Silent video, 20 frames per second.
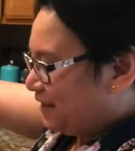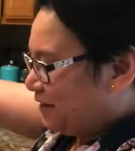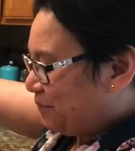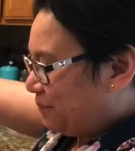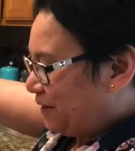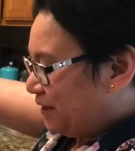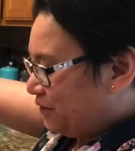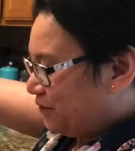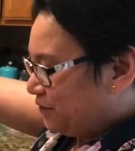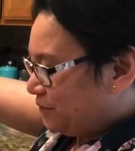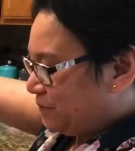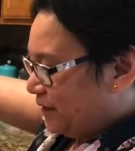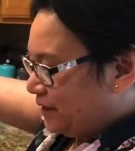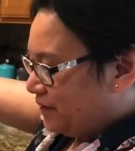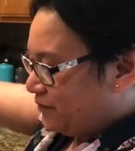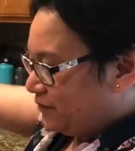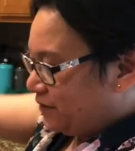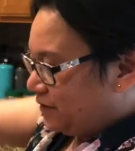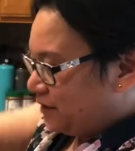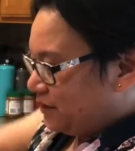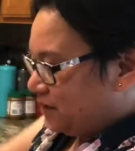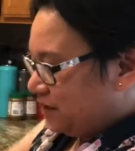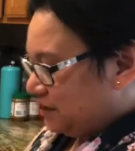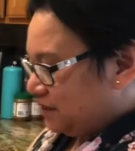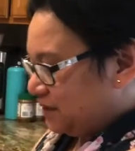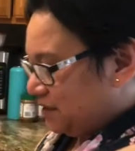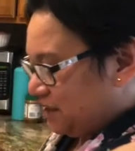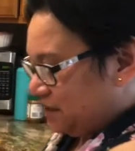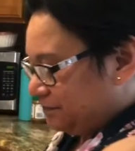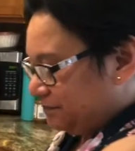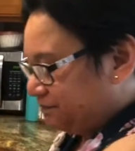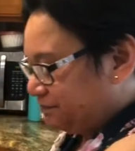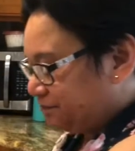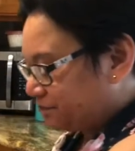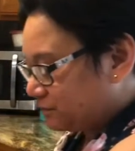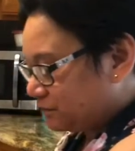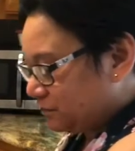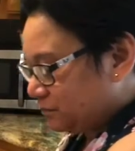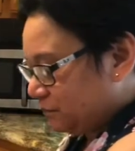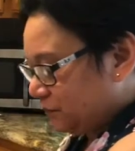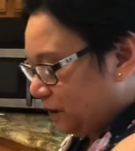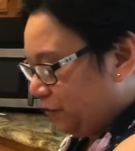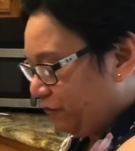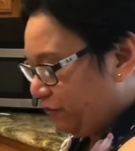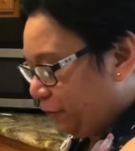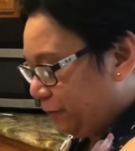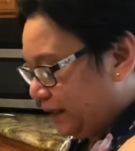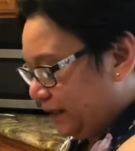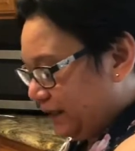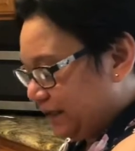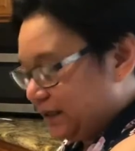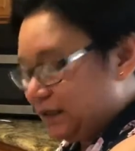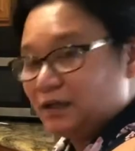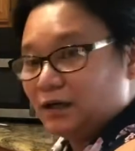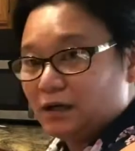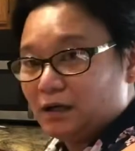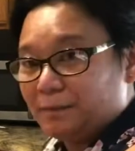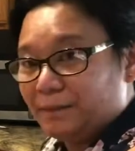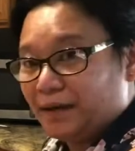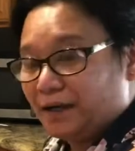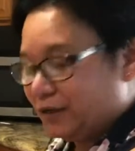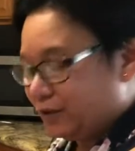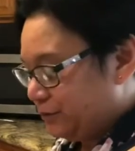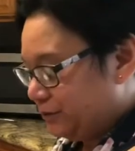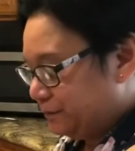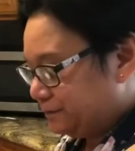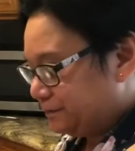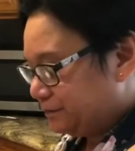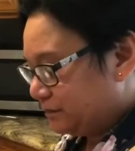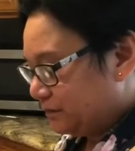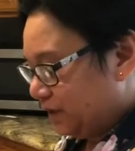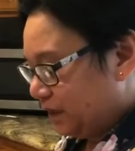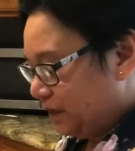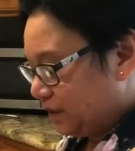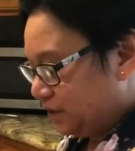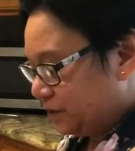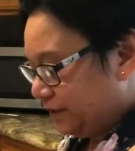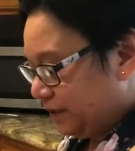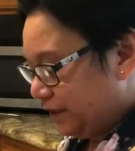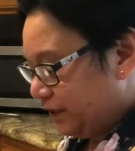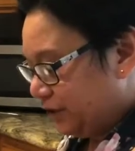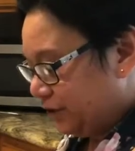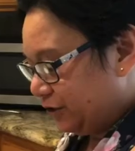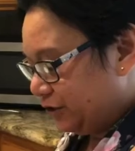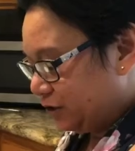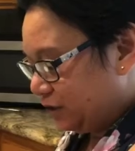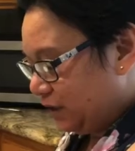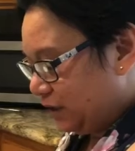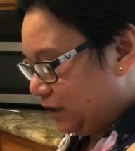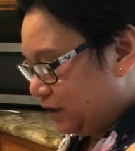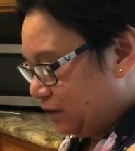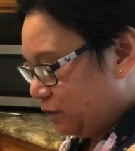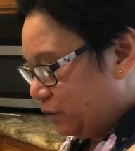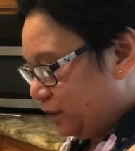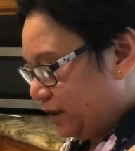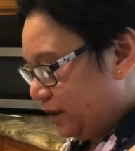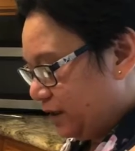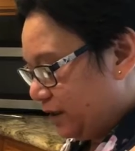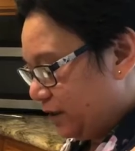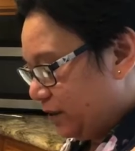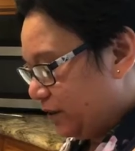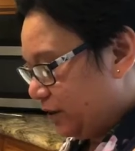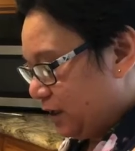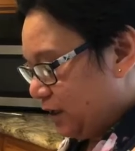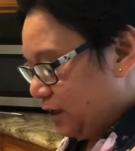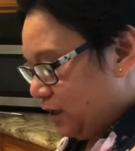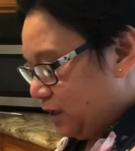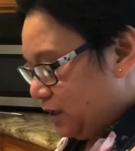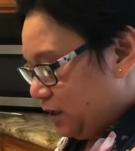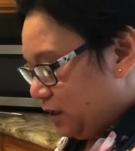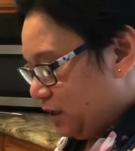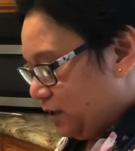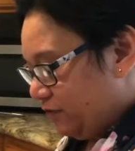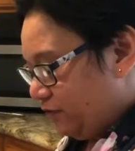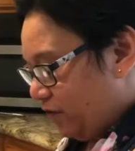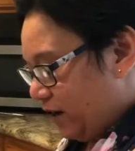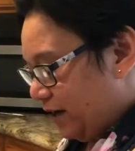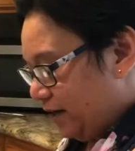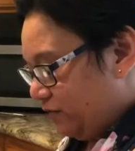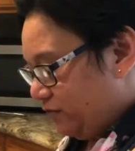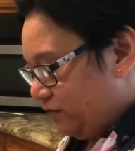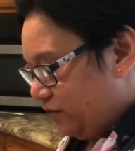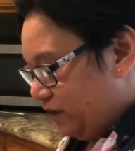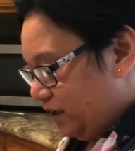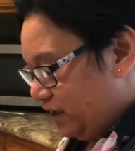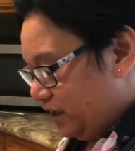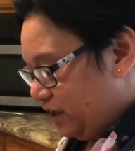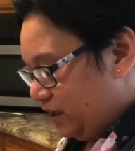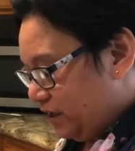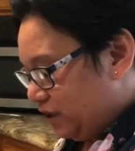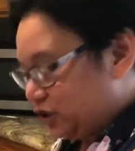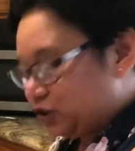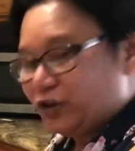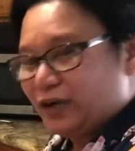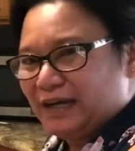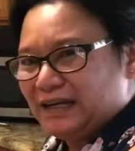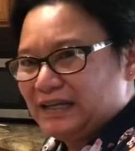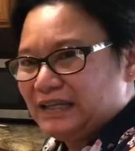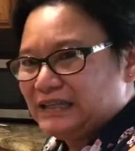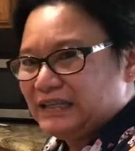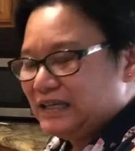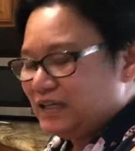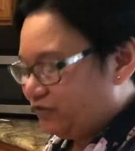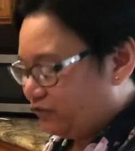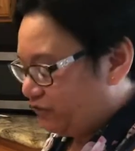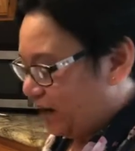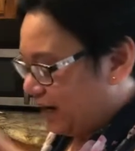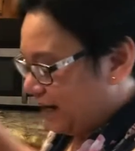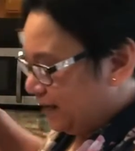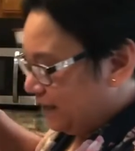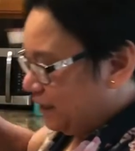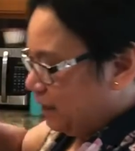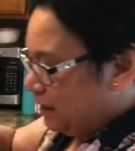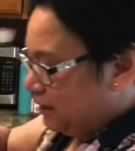Pickled mango is just fermented mango. It's really good to eat it with fried fish or anything fried.